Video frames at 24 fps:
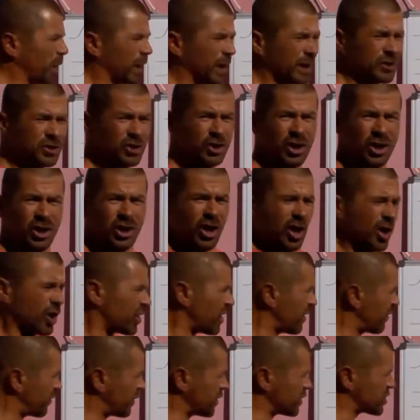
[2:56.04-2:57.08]
the beach,
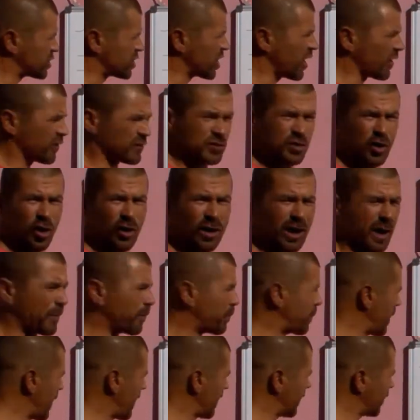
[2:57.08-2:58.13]
if the surf's not that